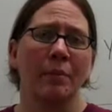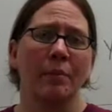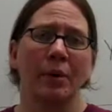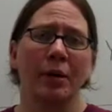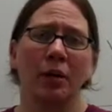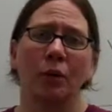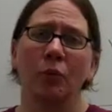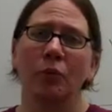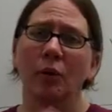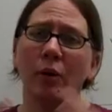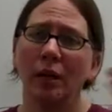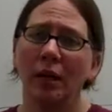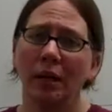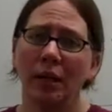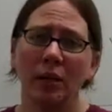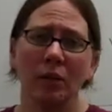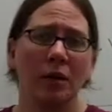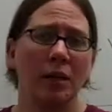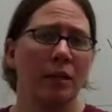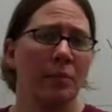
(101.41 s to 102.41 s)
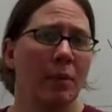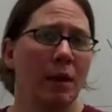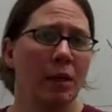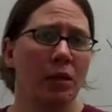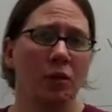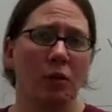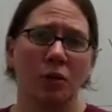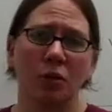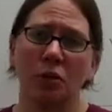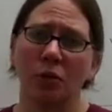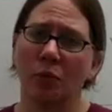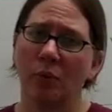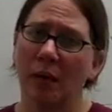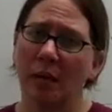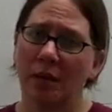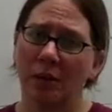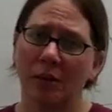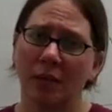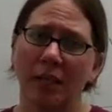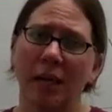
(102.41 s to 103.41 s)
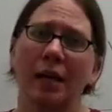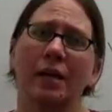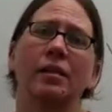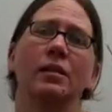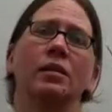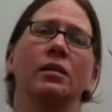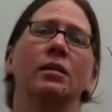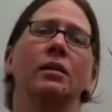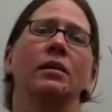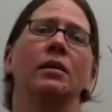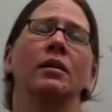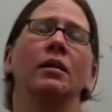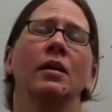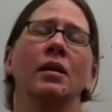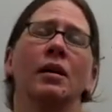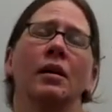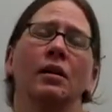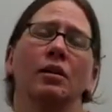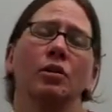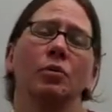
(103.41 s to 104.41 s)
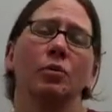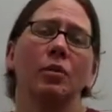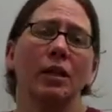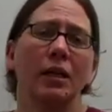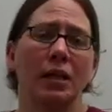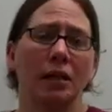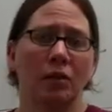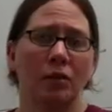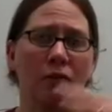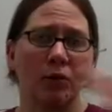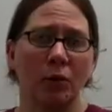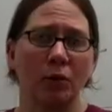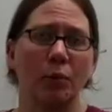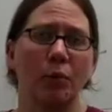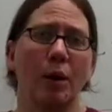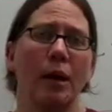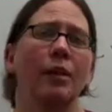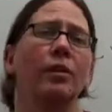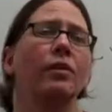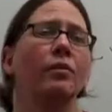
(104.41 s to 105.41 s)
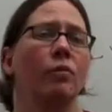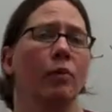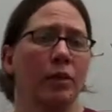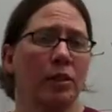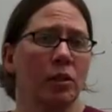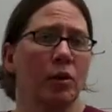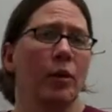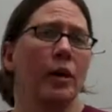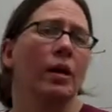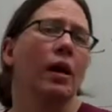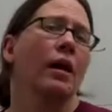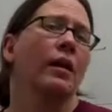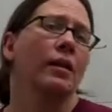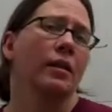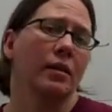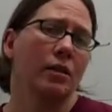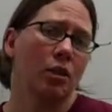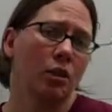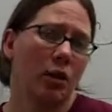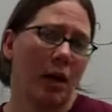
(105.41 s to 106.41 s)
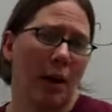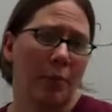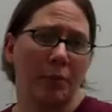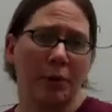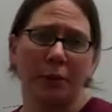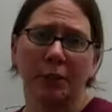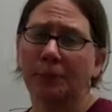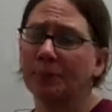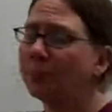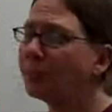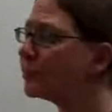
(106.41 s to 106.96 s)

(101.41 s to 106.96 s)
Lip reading: but really you need to make sure that you're reading your text to really get the full breadth of what's going on in this chapter.